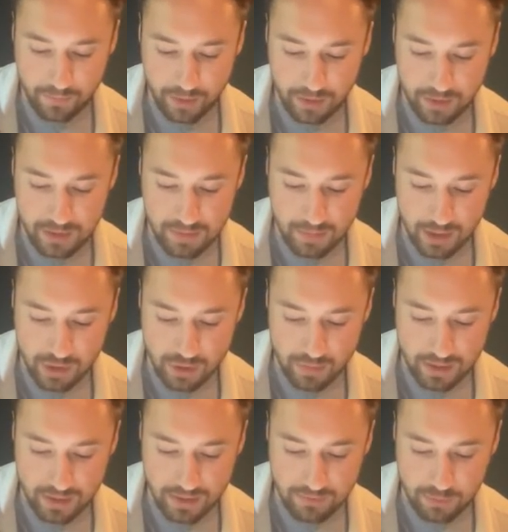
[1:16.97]
these
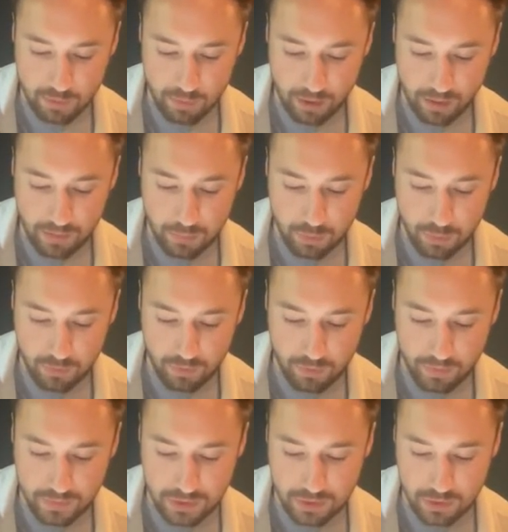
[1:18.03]
measurements if you want to move
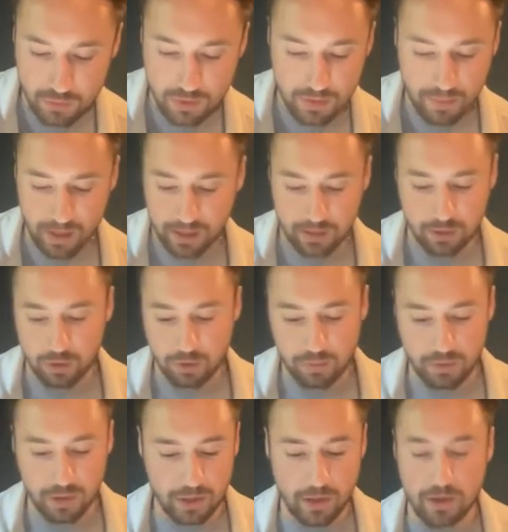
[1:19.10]
them to make it a little
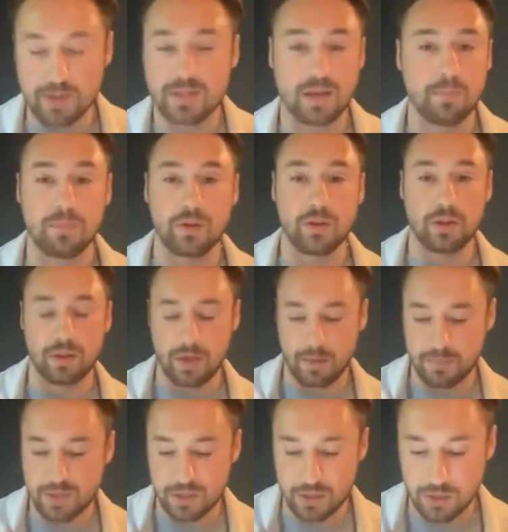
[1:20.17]
prettier. It's completely up
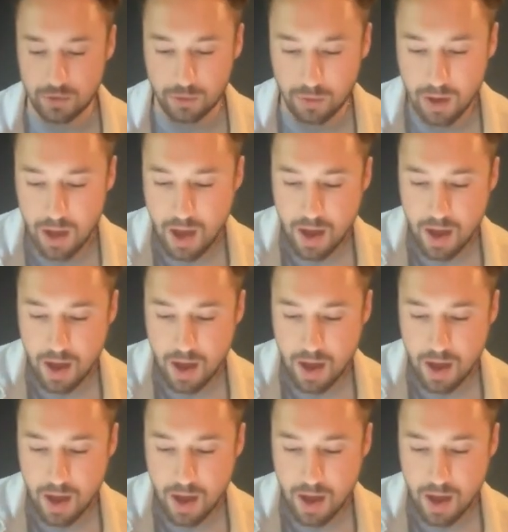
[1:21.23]
to you.